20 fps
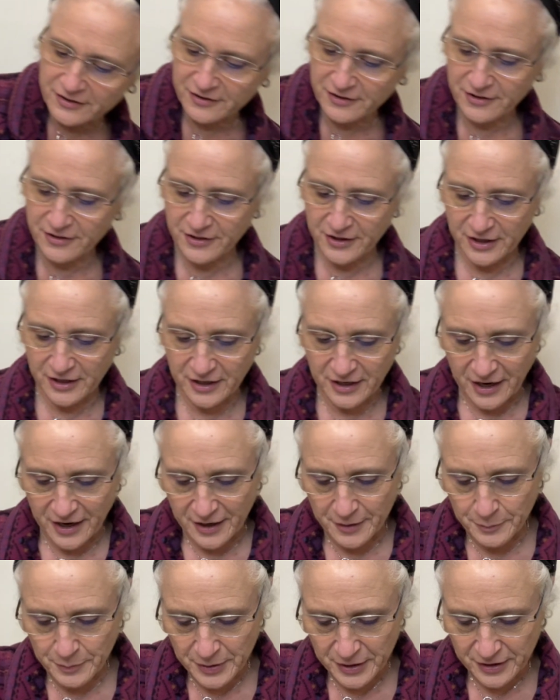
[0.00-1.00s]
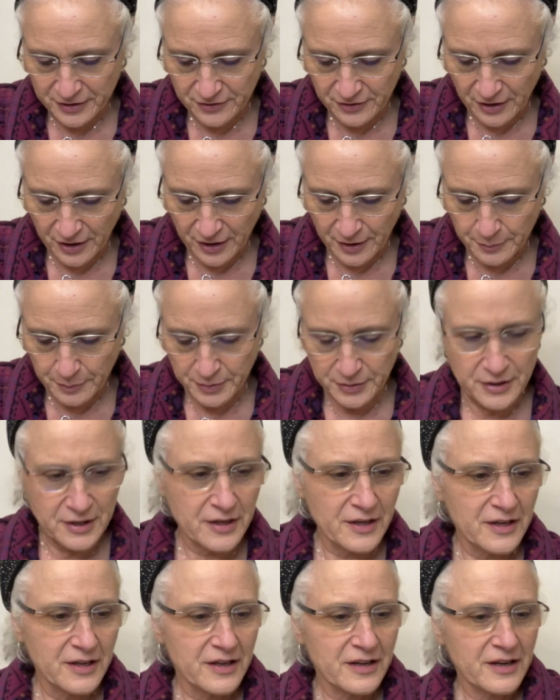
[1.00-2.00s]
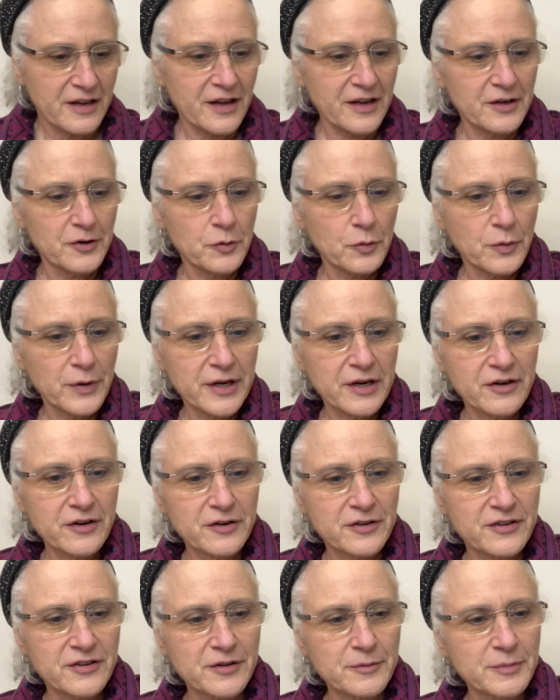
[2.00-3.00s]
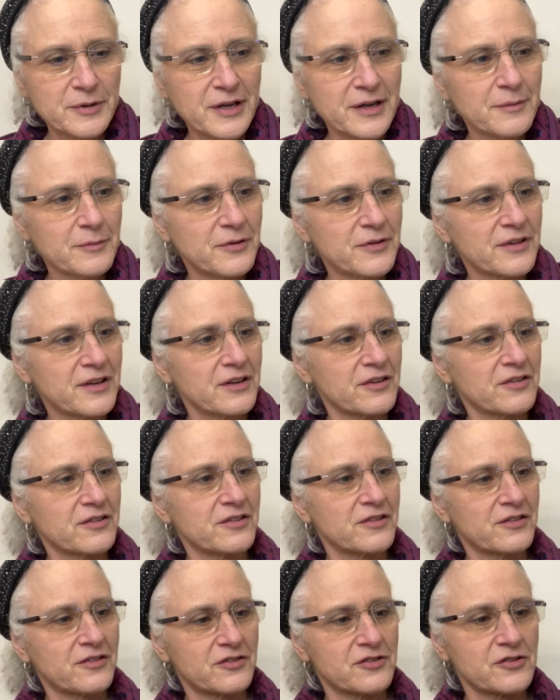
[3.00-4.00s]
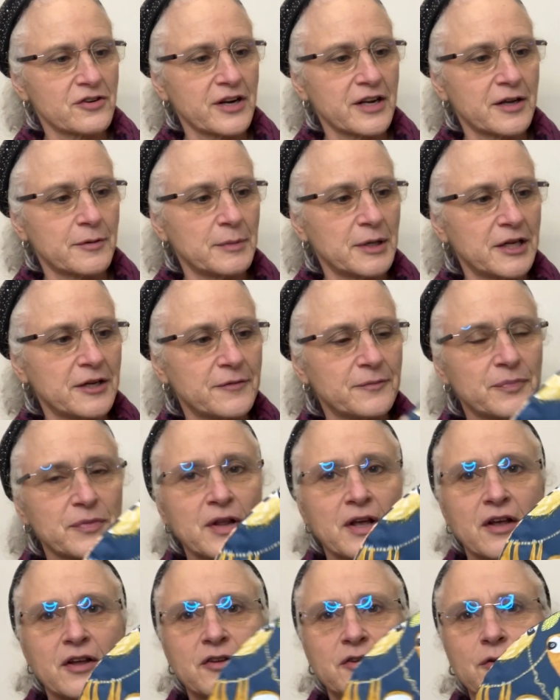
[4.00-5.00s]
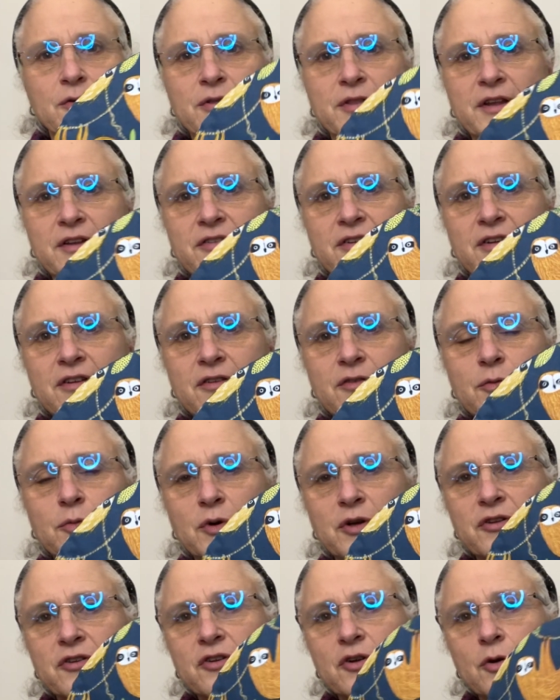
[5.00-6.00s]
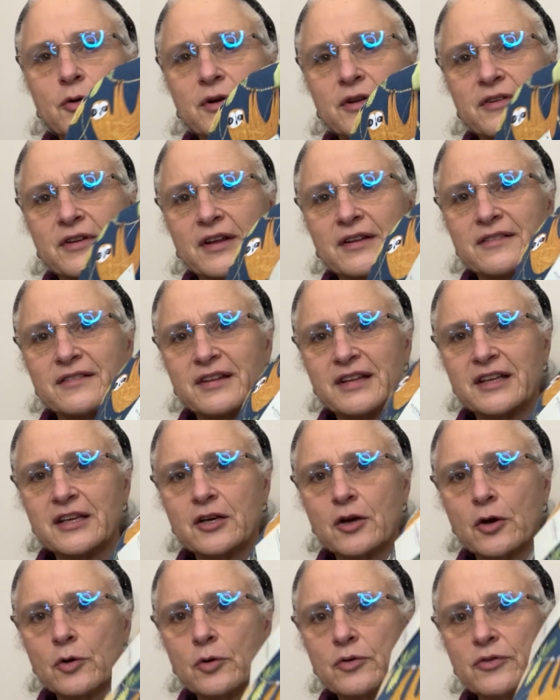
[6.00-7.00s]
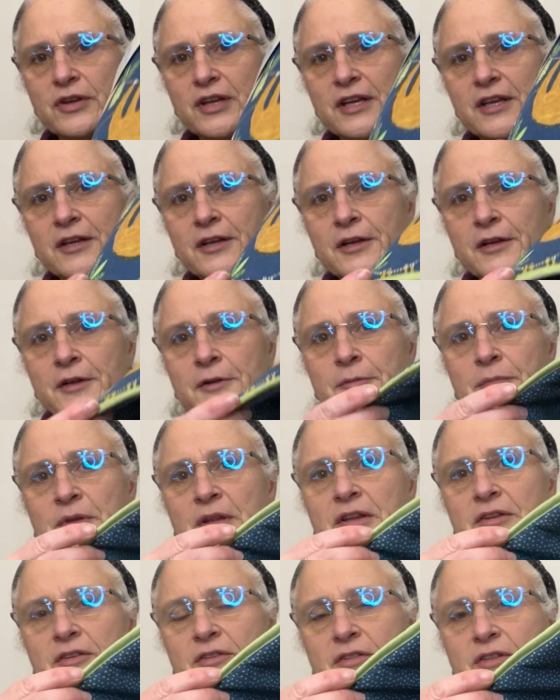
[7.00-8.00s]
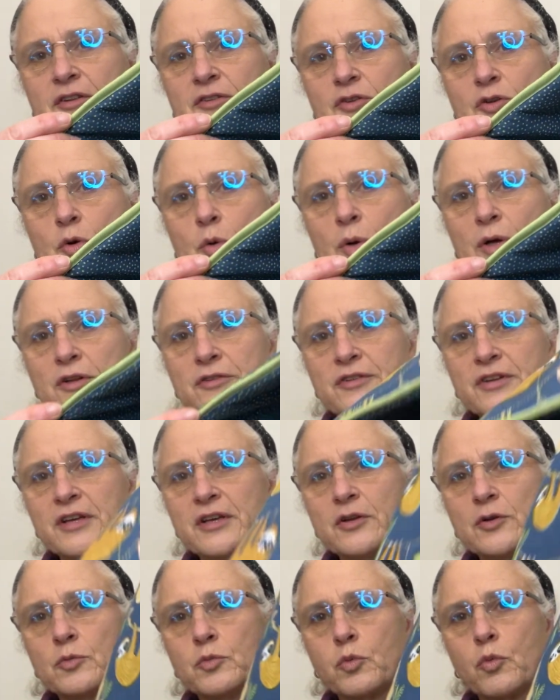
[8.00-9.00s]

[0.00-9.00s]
thing I picked up, kind of weird. Sometimes things just strike me. So this is what's known as a tea cozy. It's this quilted